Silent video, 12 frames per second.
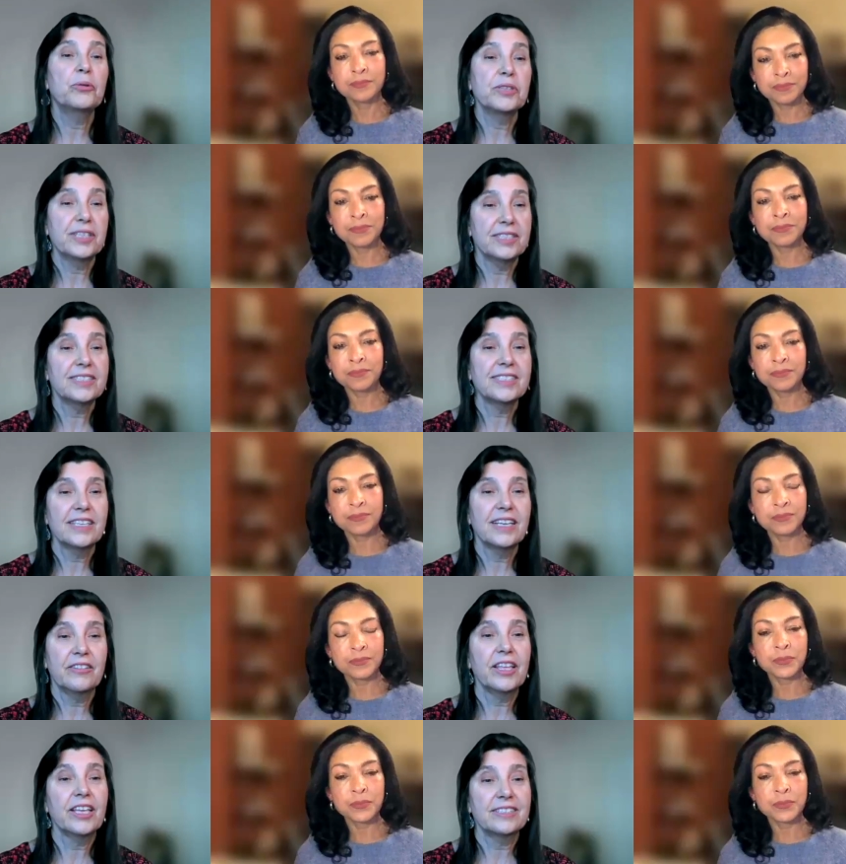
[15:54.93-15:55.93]
Speaker 1: components
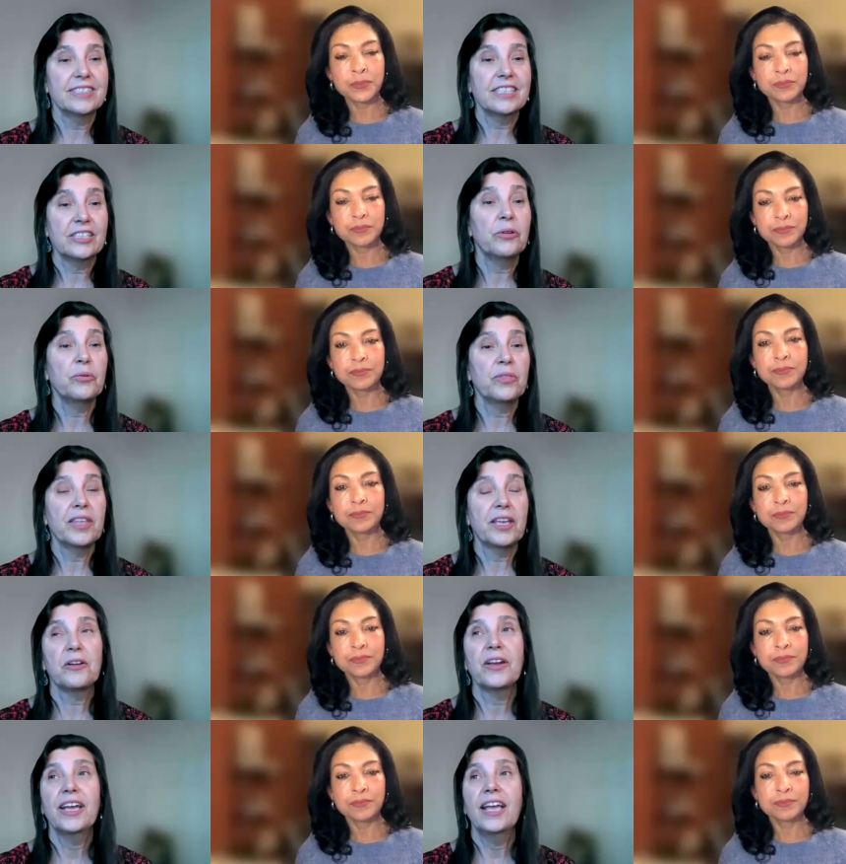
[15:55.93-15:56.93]
mm-hmm. that go
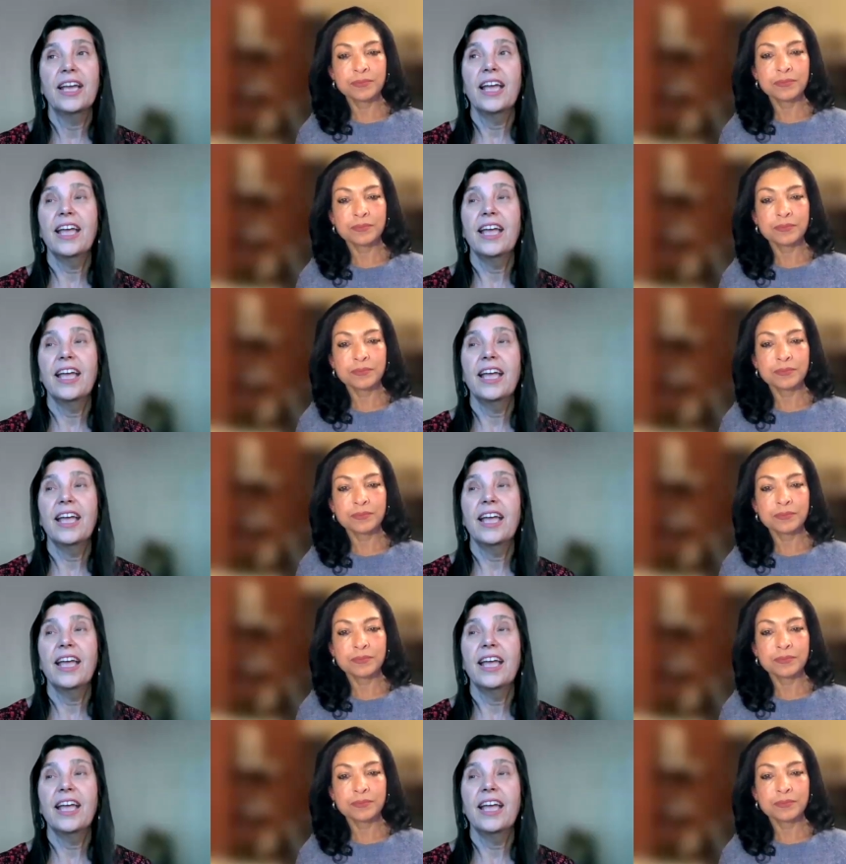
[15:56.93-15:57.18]
there.